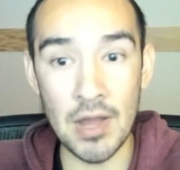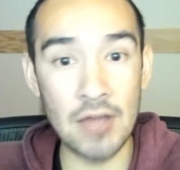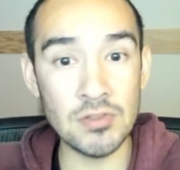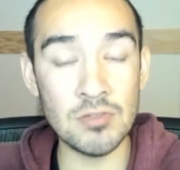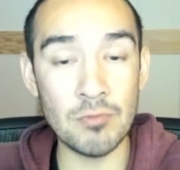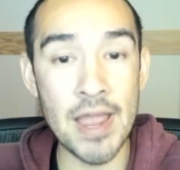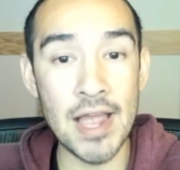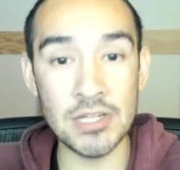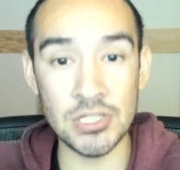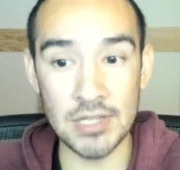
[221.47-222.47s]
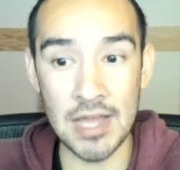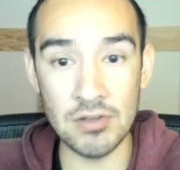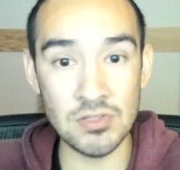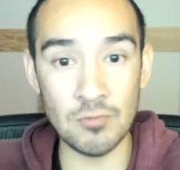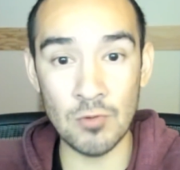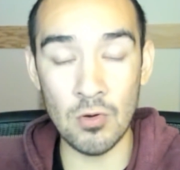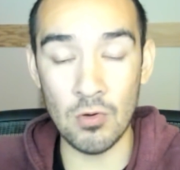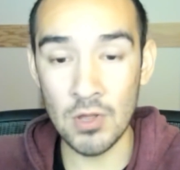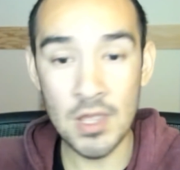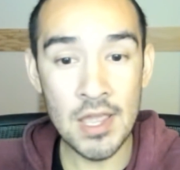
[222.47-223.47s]
How's the reaction? How does it
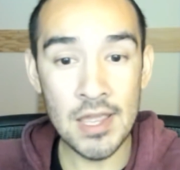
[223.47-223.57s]
roll?